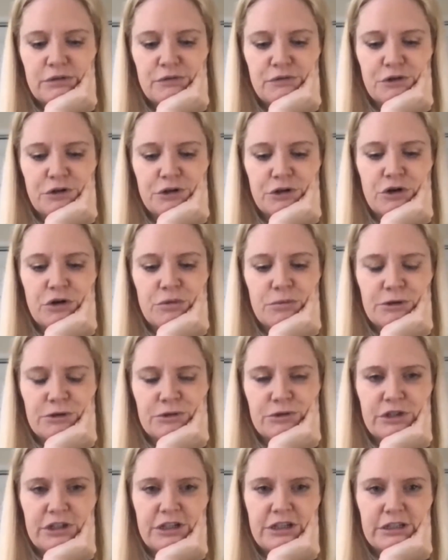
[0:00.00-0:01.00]
for
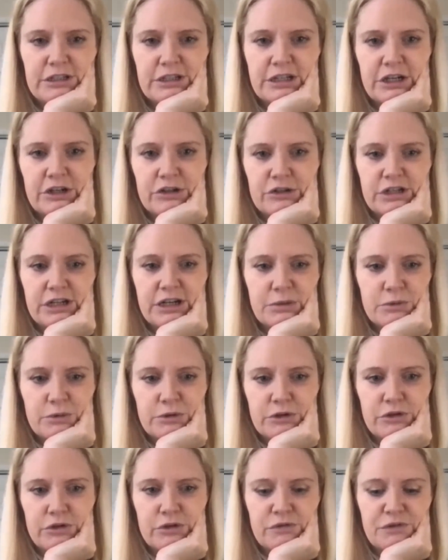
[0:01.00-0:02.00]
almost the entire time we
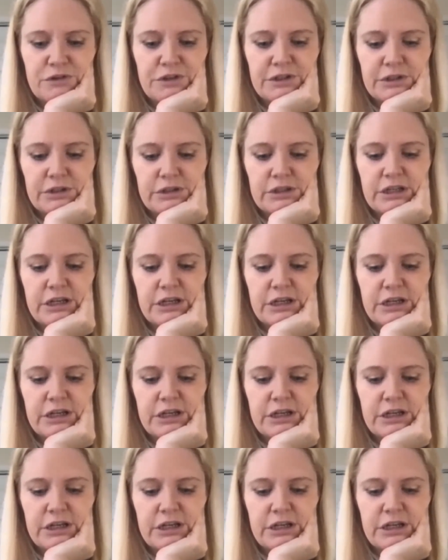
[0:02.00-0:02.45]
were in the field.